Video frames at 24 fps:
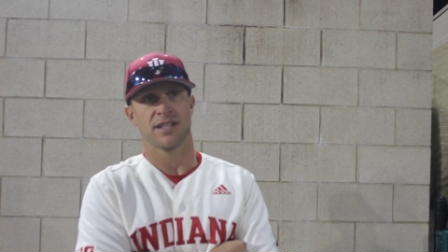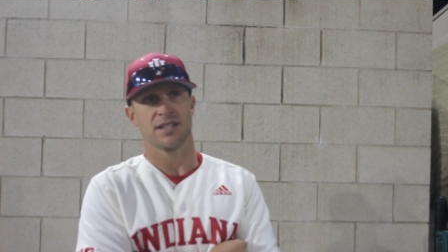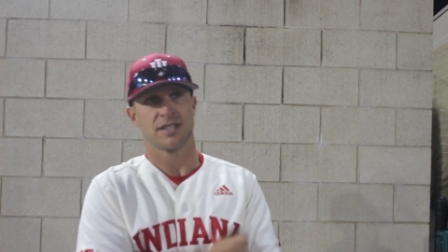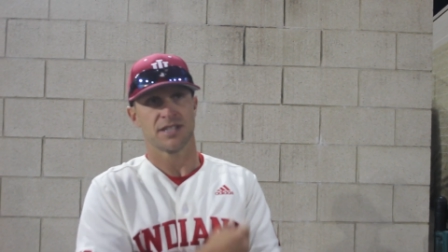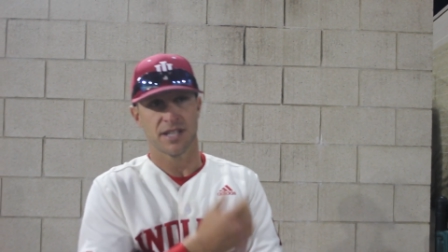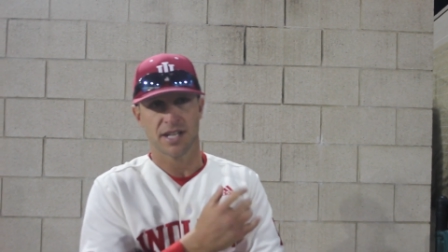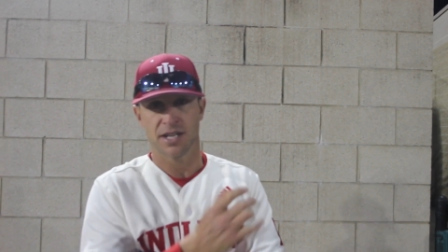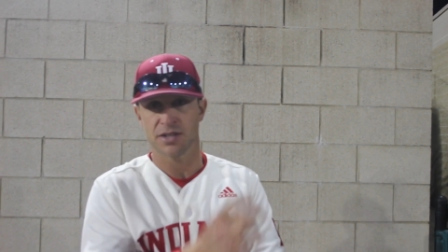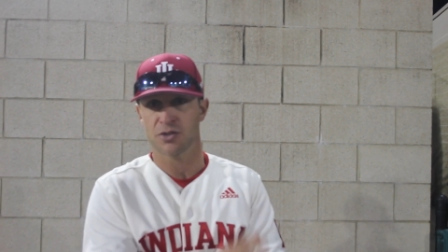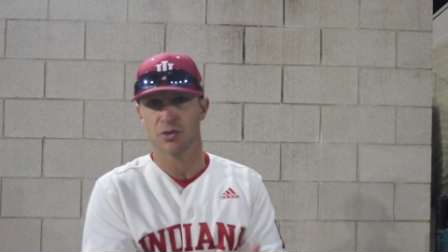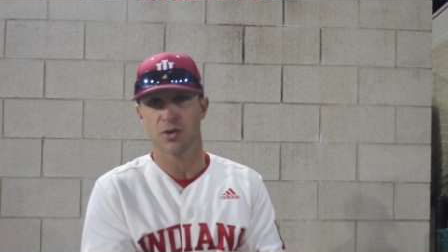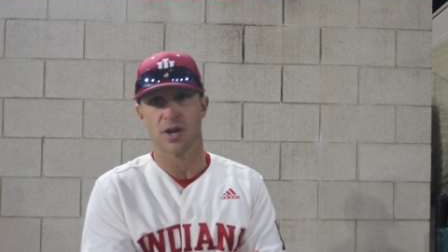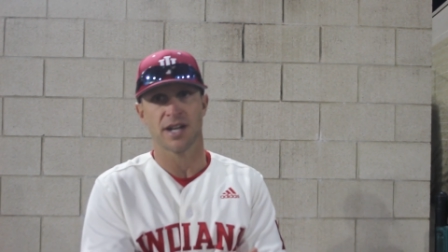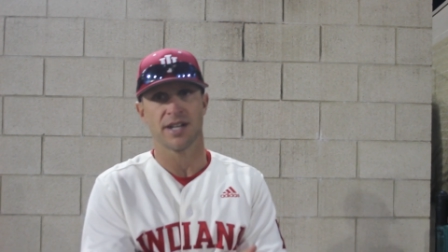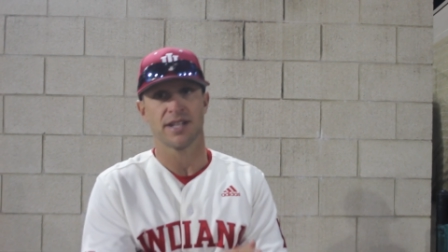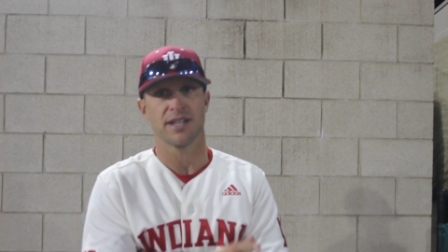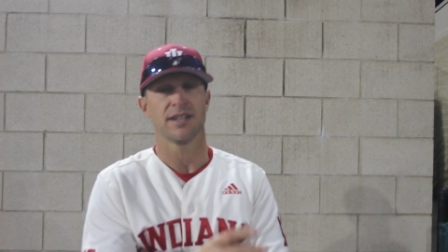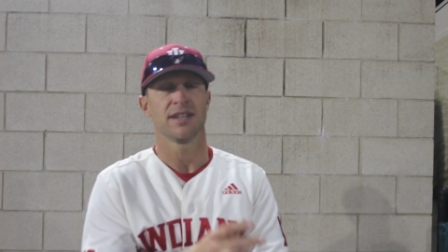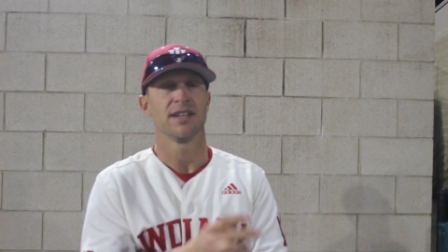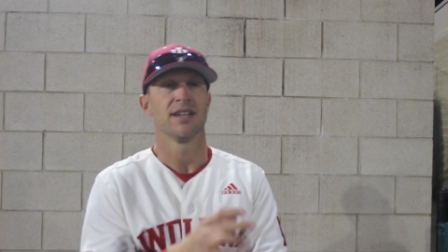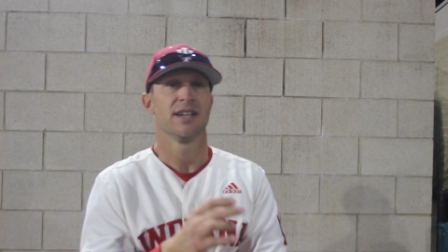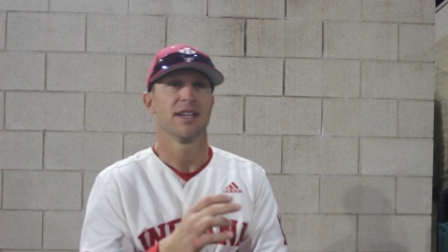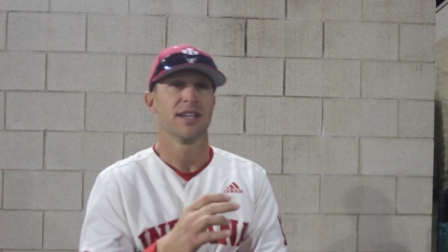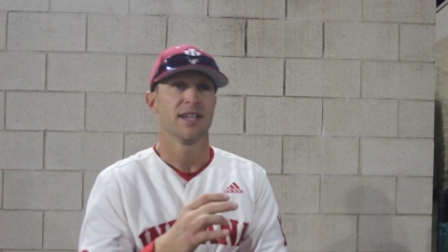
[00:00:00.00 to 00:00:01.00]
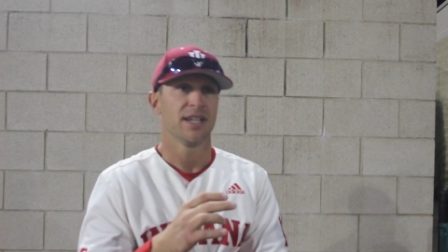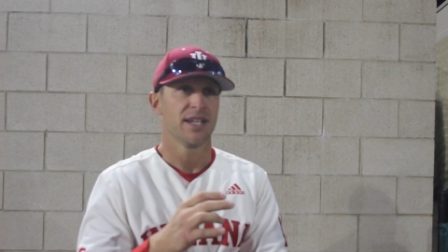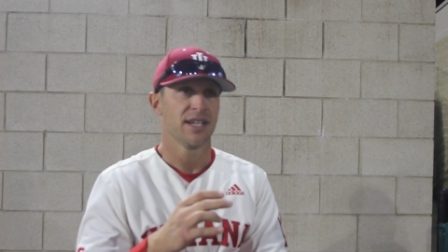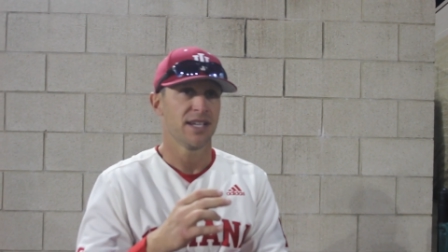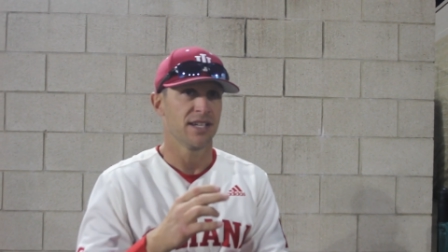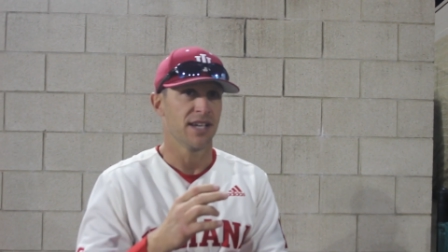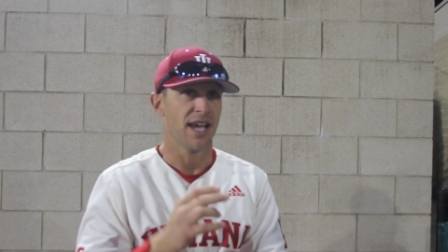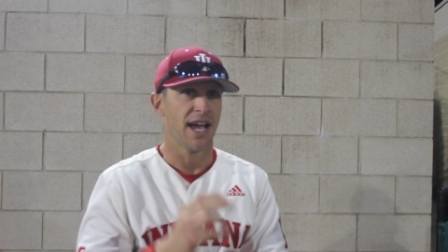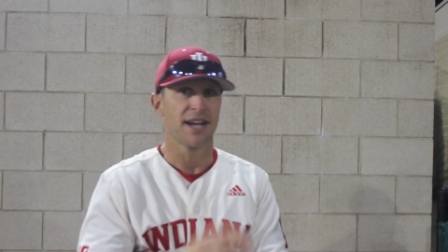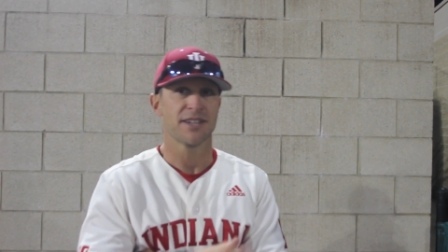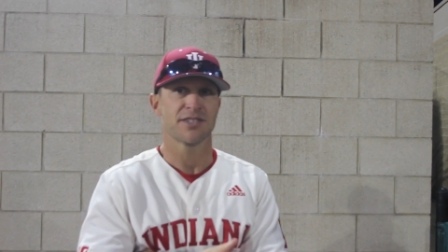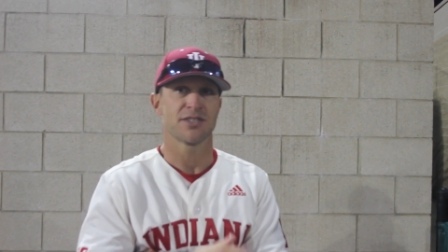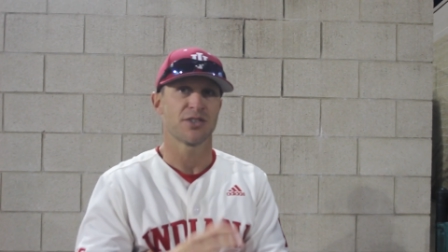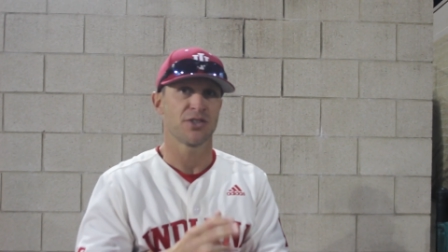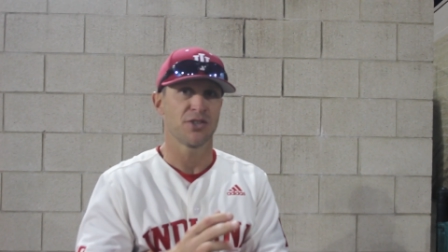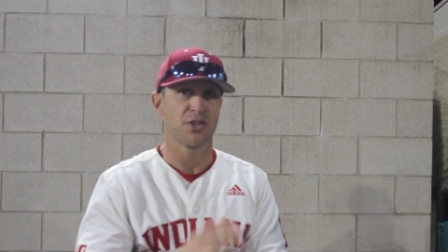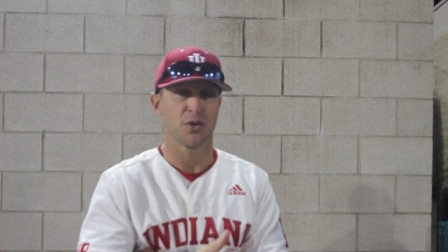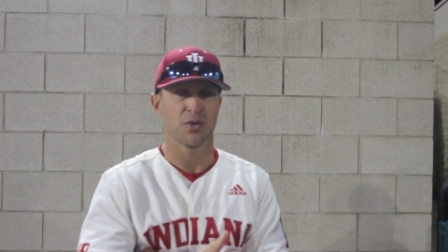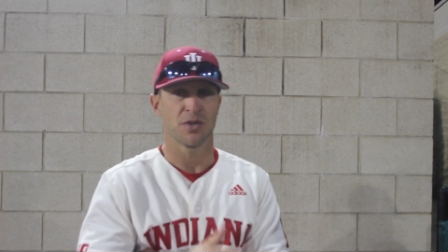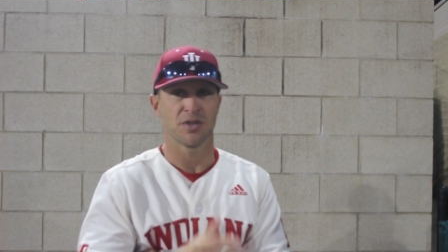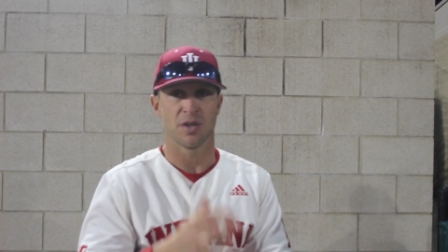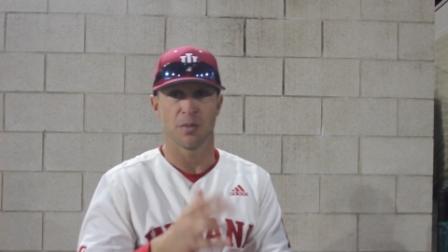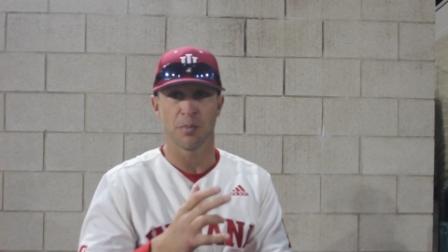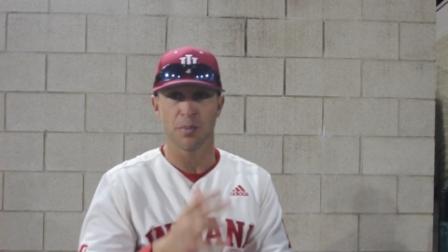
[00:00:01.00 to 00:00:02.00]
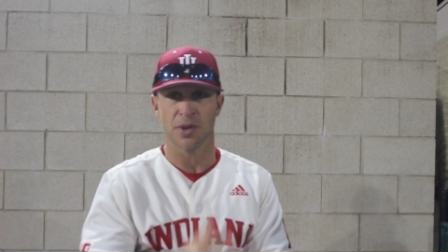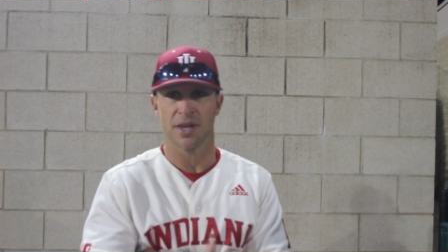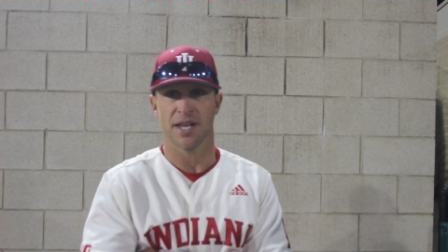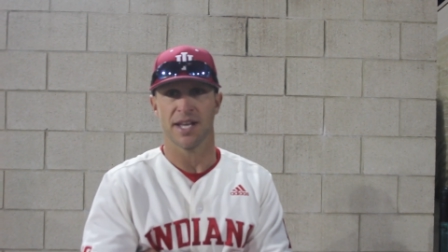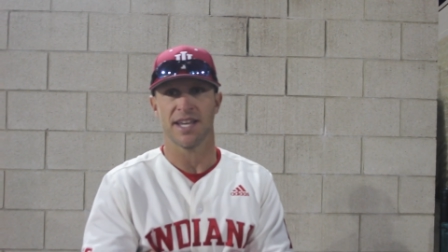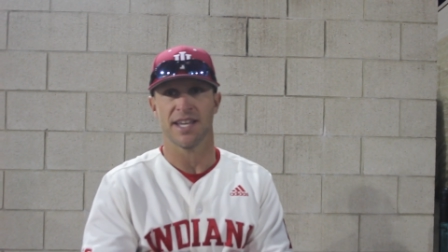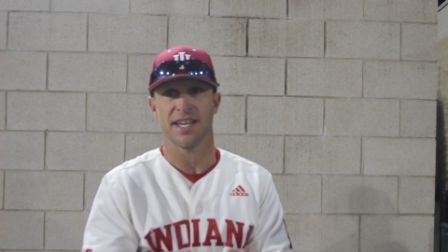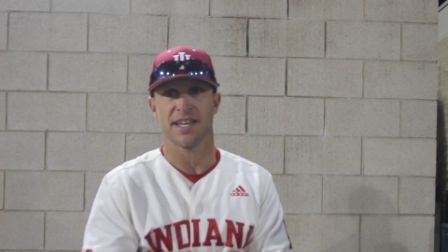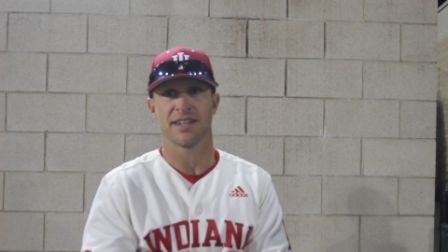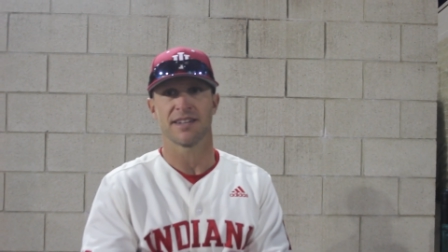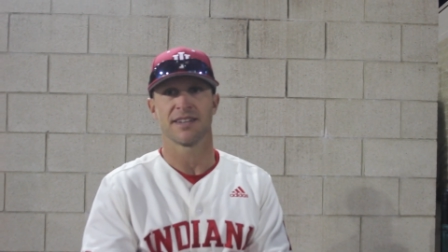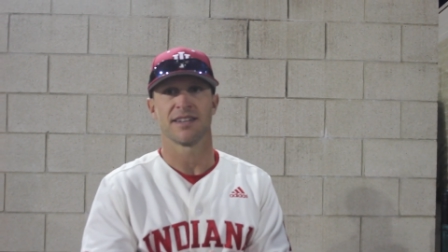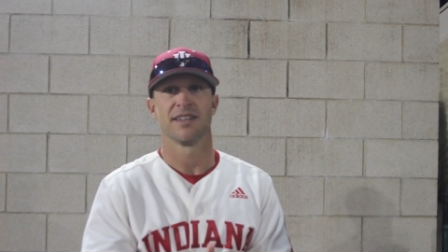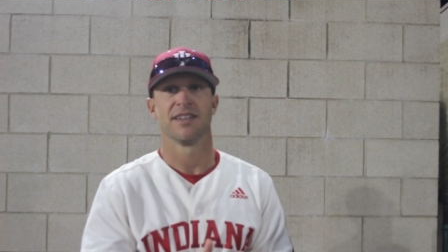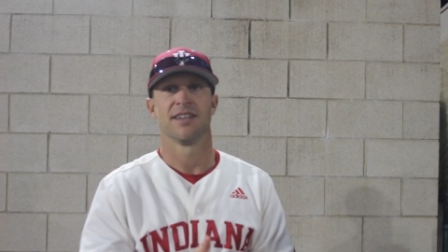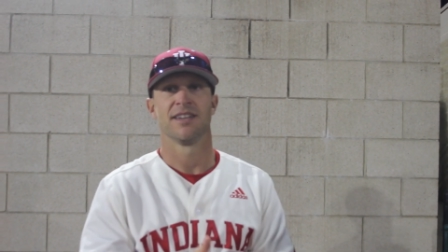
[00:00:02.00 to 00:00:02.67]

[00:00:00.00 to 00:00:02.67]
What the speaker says: to his credit, he executed the plan